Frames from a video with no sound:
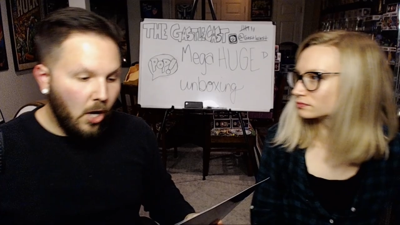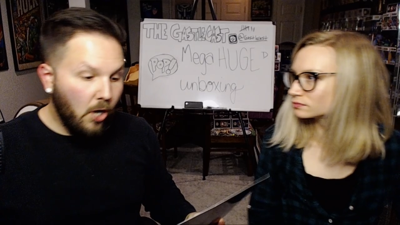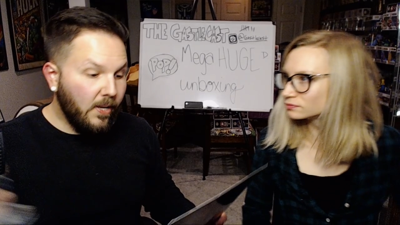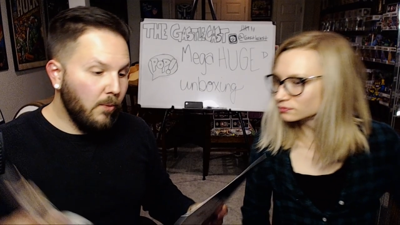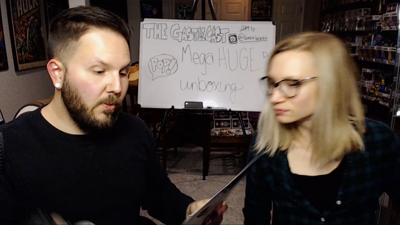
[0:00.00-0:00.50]

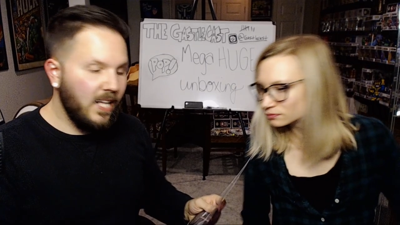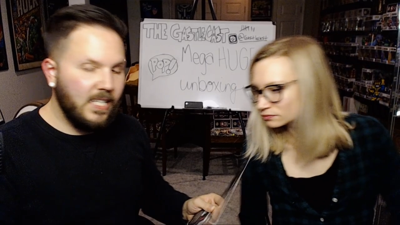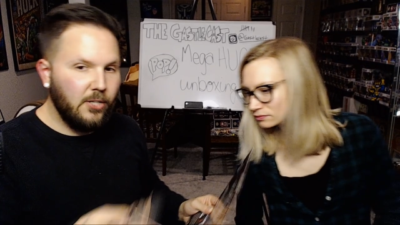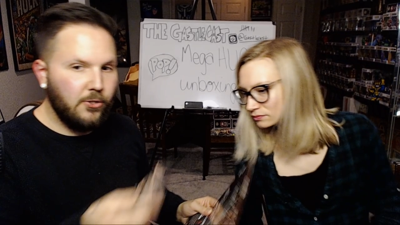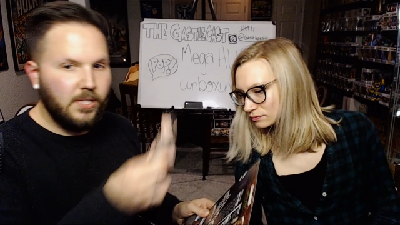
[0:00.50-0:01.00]
Speaker 1: Okay, well, that's
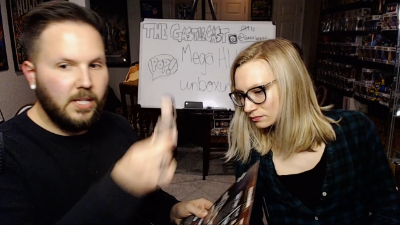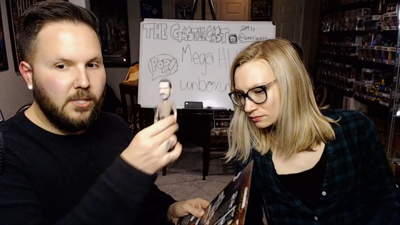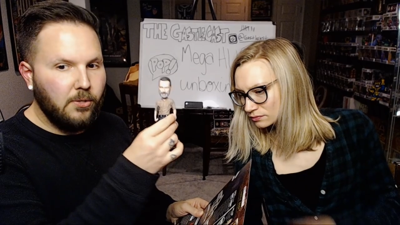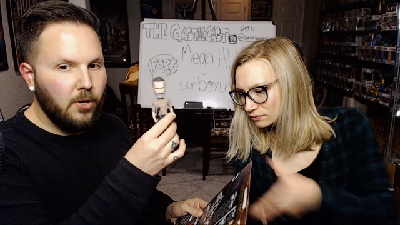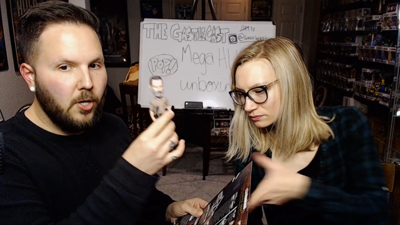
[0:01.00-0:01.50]
interesting.
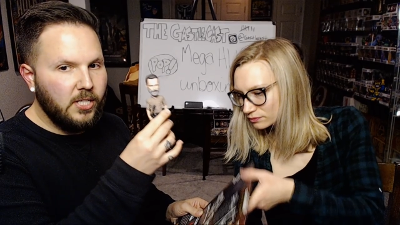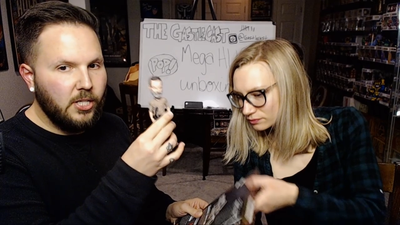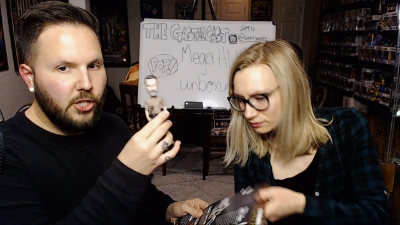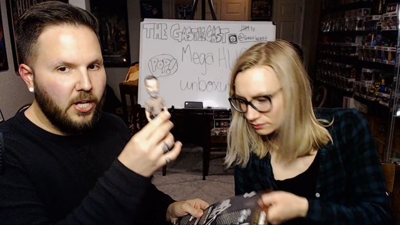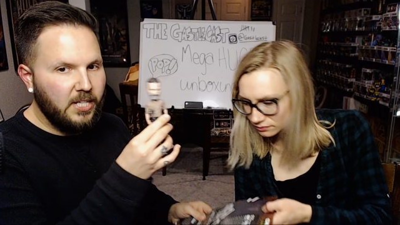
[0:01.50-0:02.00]
So there is a
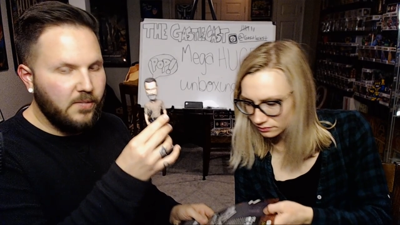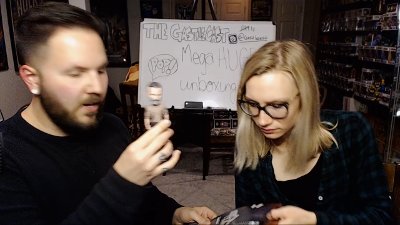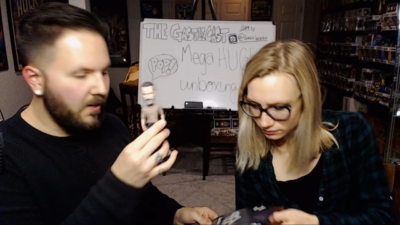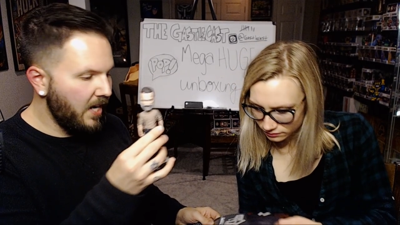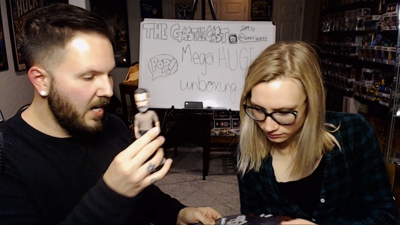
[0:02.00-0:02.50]
chase
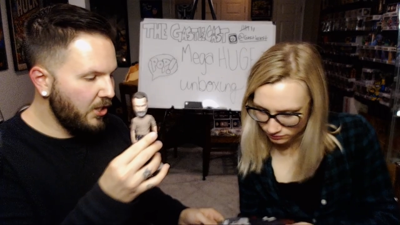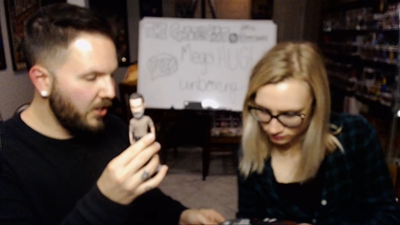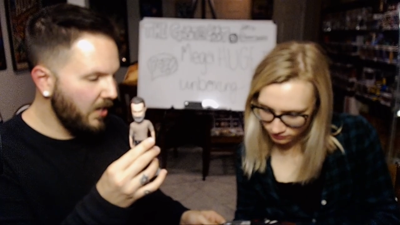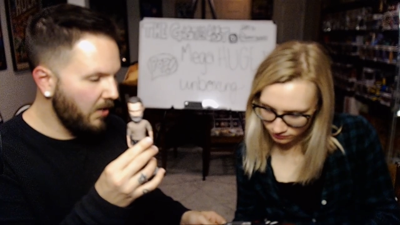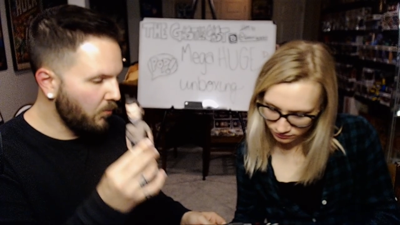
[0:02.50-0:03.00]

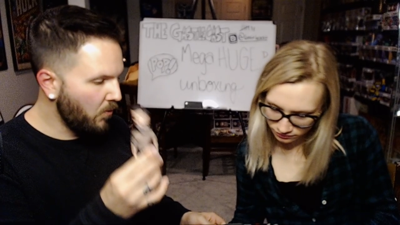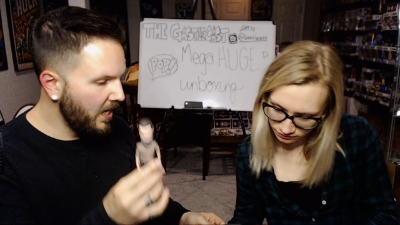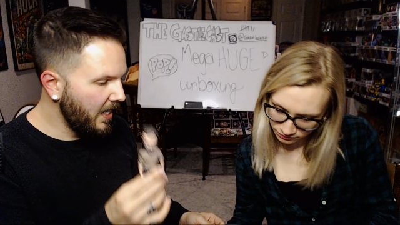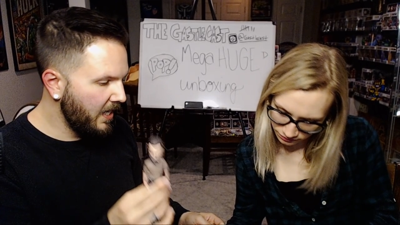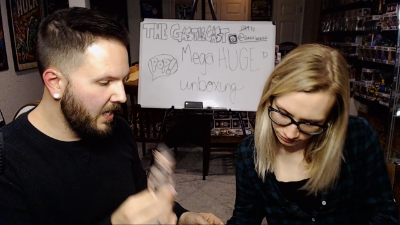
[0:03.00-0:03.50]
variation of
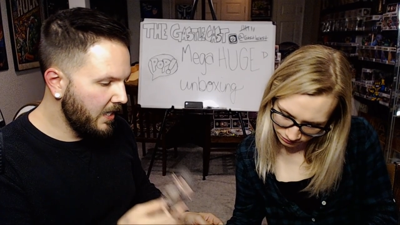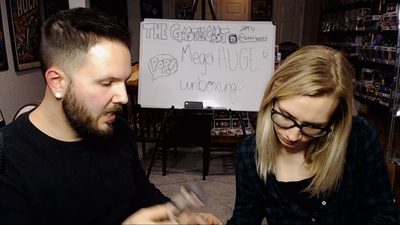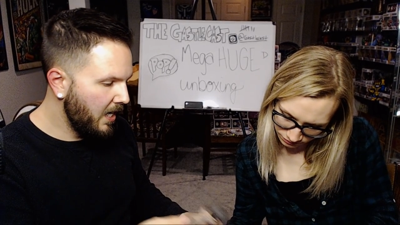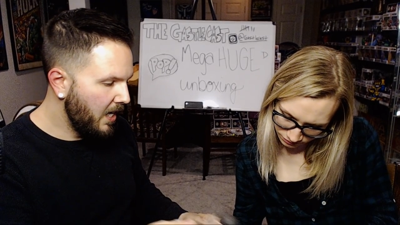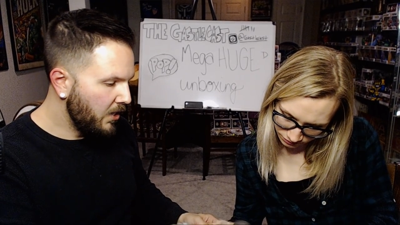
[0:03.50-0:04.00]
Rick in this.
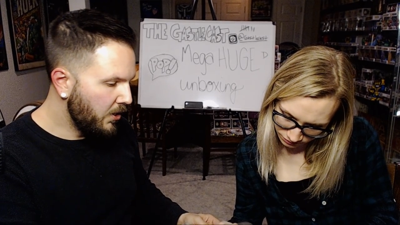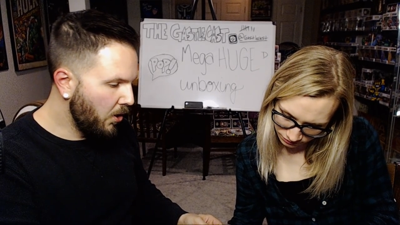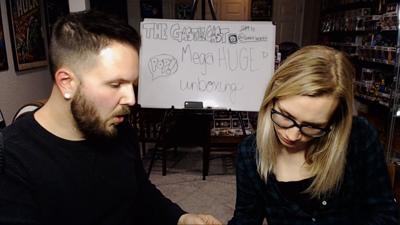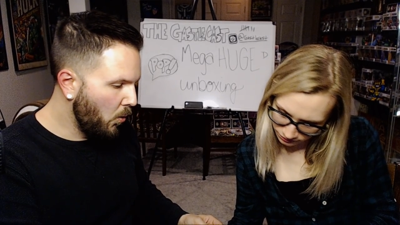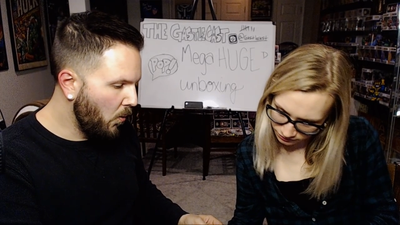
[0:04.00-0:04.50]

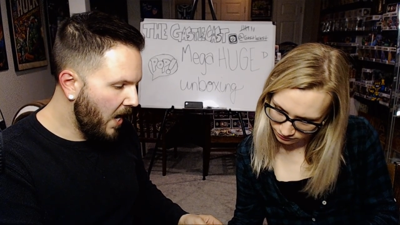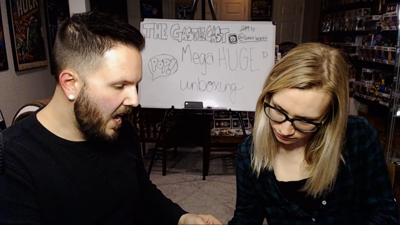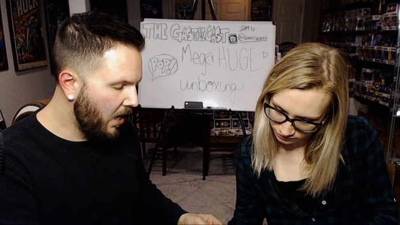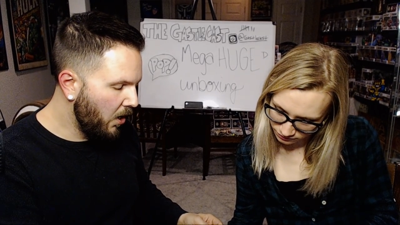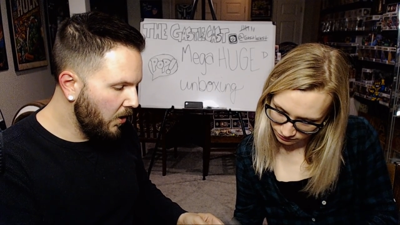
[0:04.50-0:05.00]
So
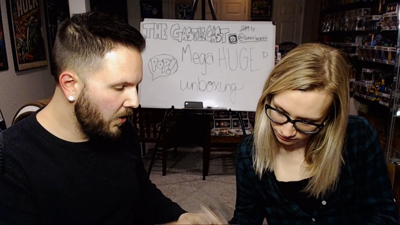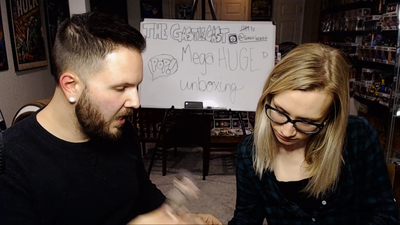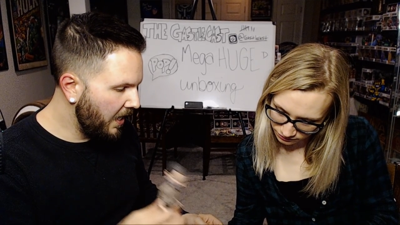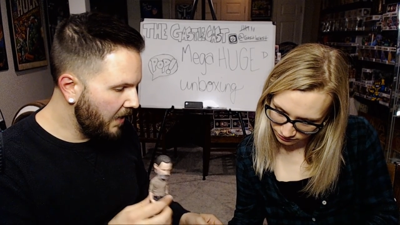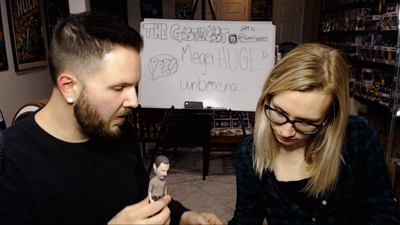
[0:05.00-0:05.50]
at
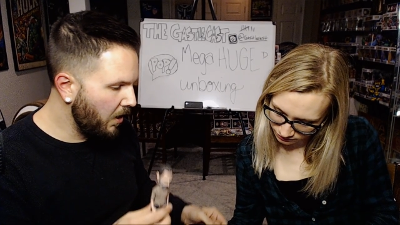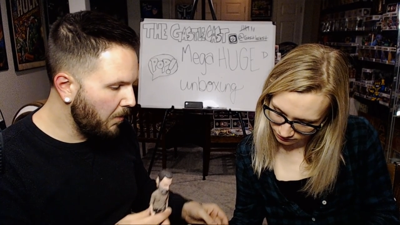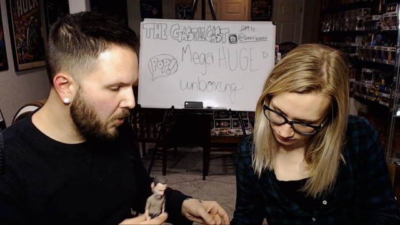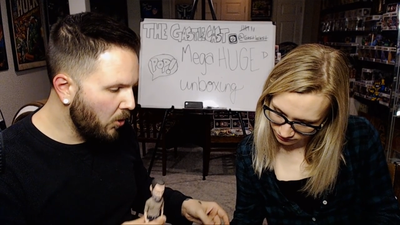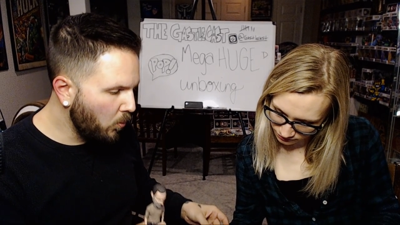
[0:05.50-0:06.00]

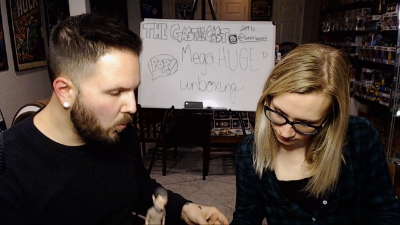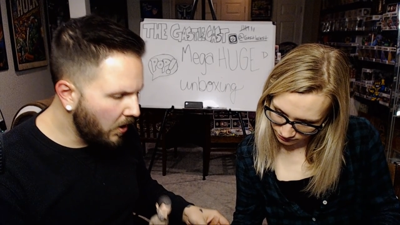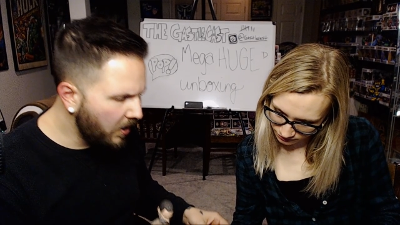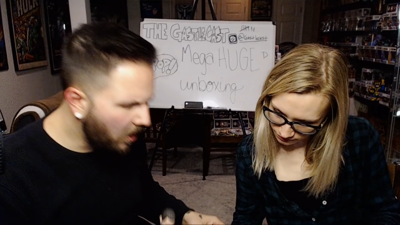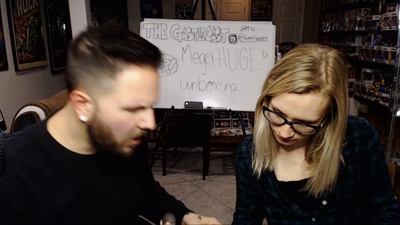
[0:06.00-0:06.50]
number
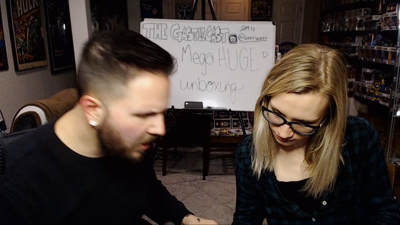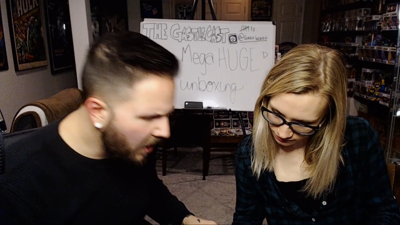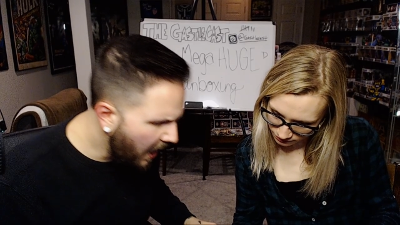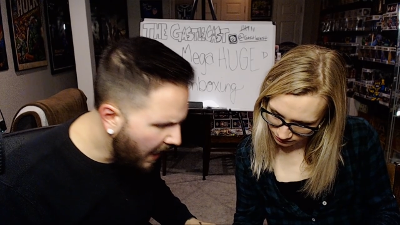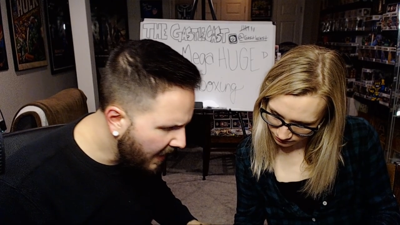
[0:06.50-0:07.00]
100,
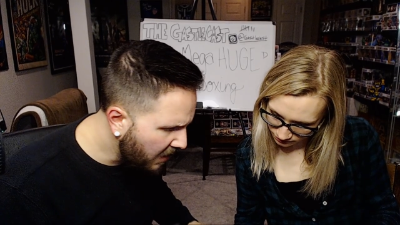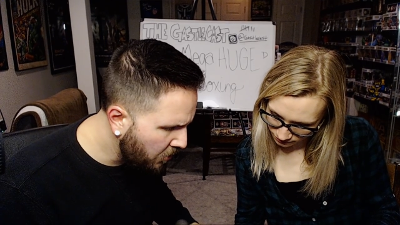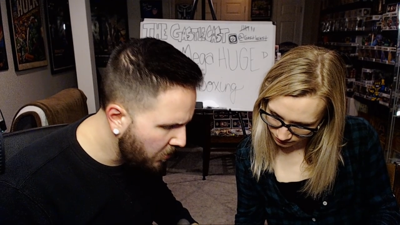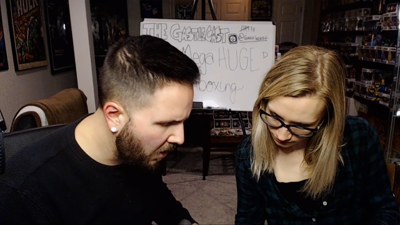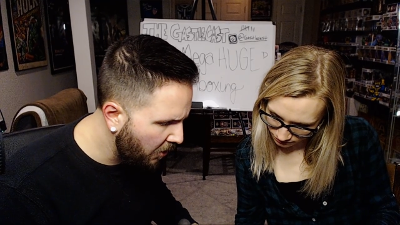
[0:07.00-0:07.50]
I guess
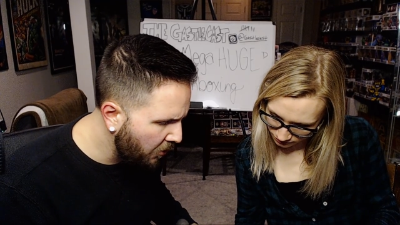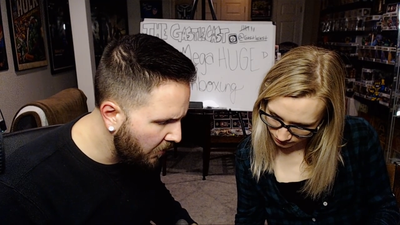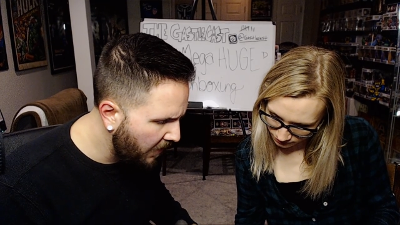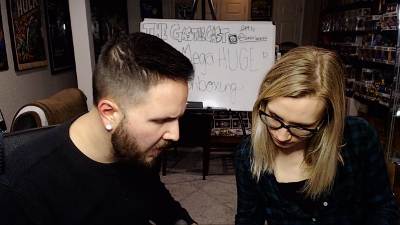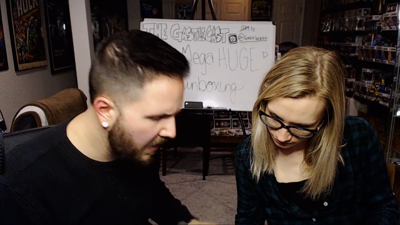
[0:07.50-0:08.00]
there's 100
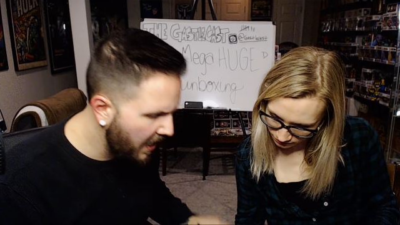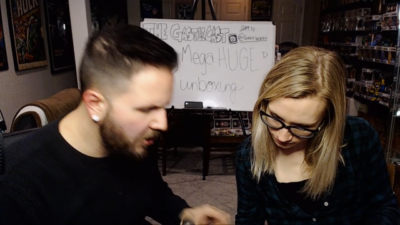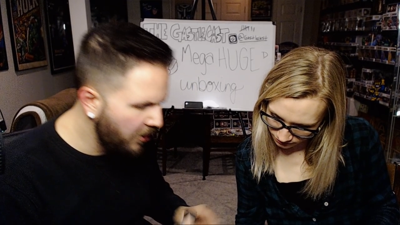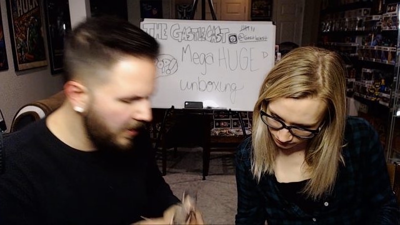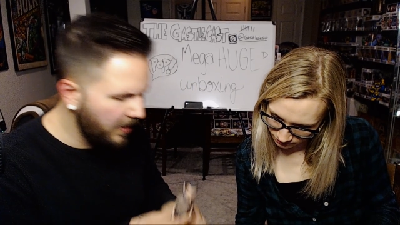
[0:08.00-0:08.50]

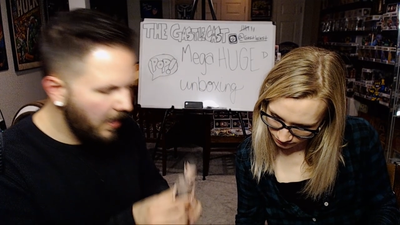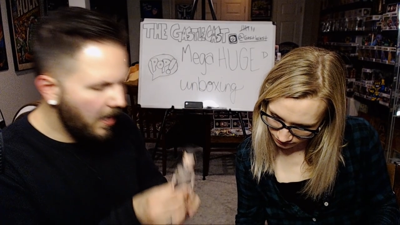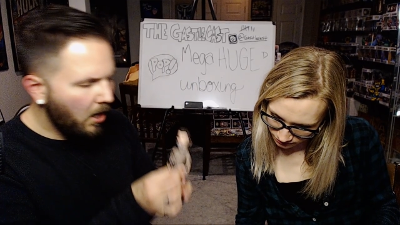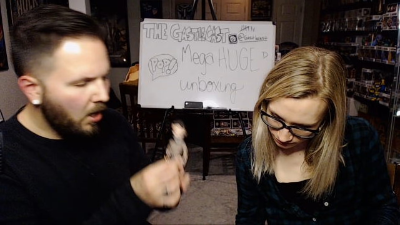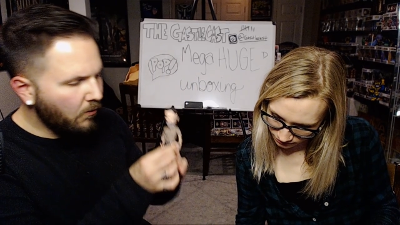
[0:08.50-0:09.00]
variations
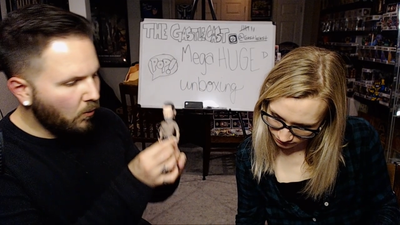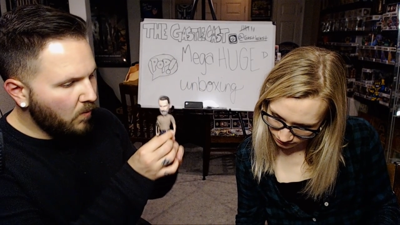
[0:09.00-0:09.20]
of a